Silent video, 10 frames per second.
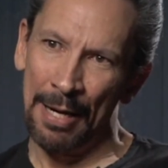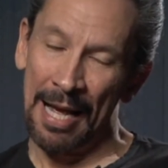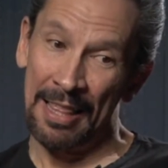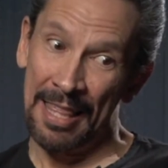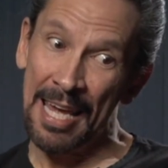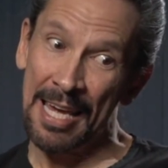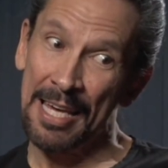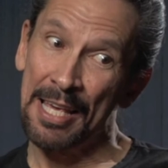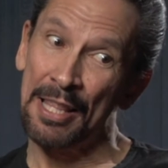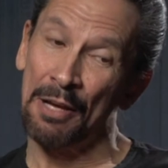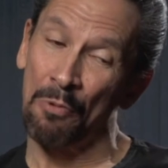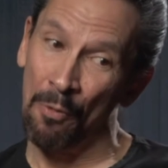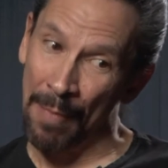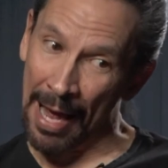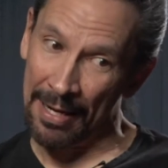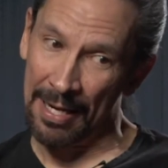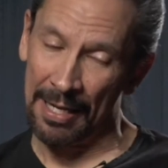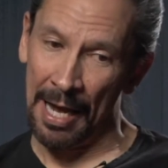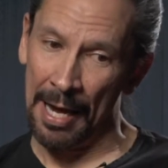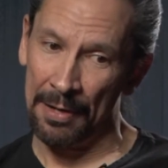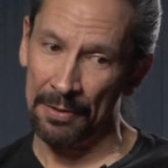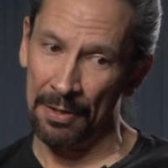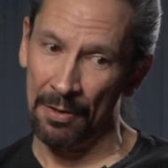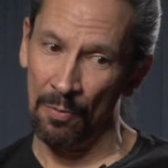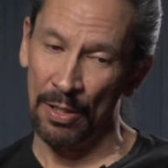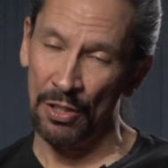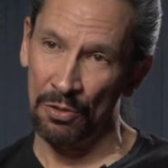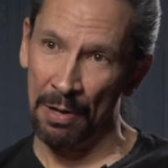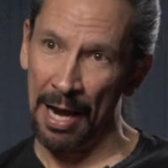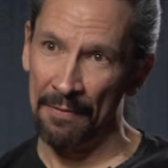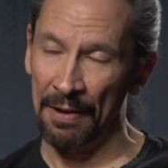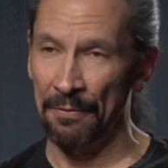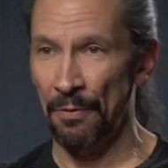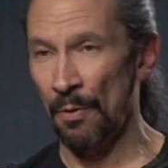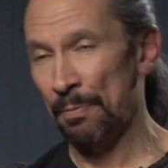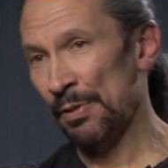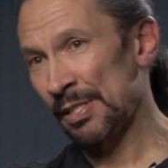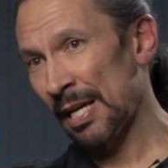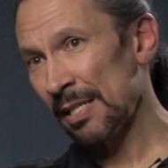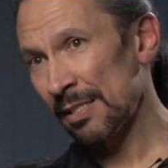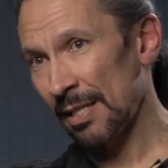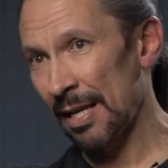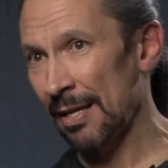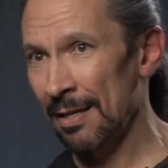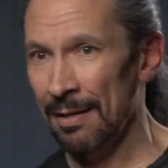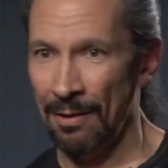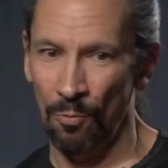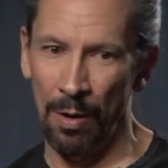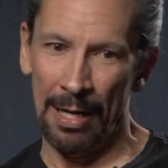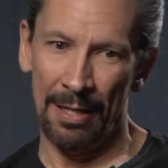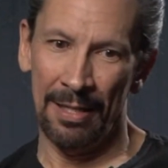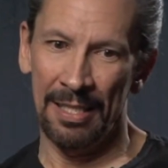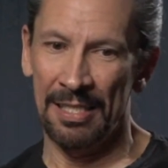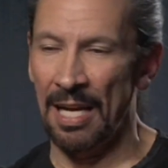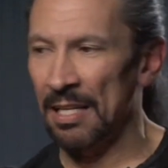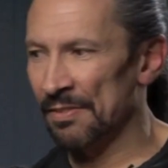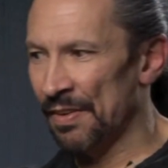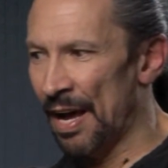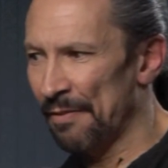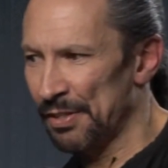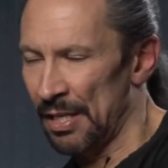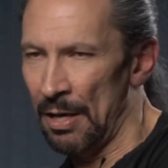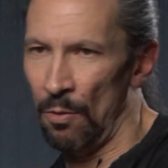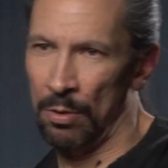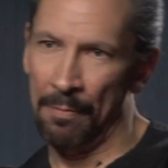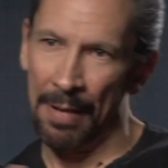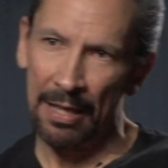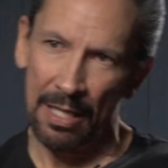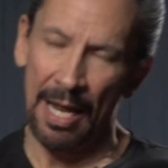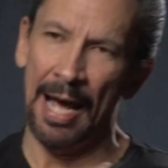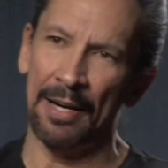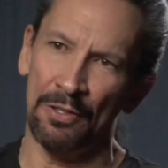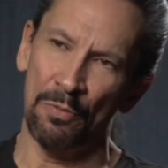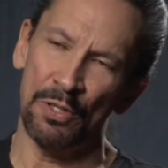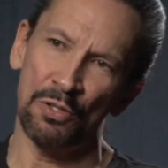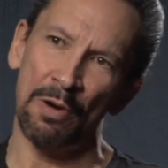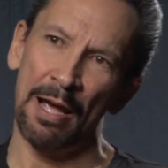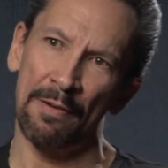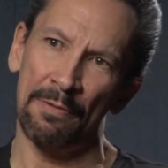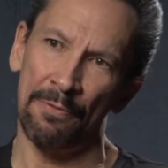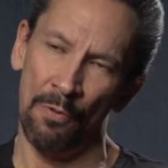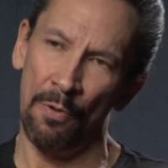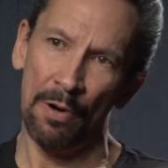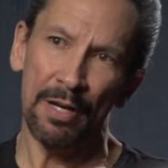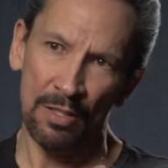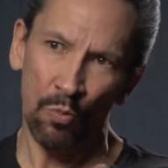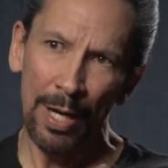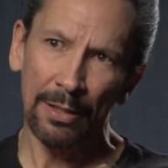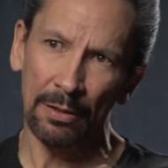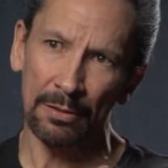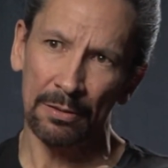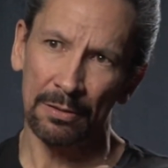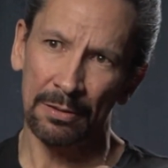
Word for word: But I think the romantic actor was striving for precisely what the Stanislavski or the method actor was striving for right. as well.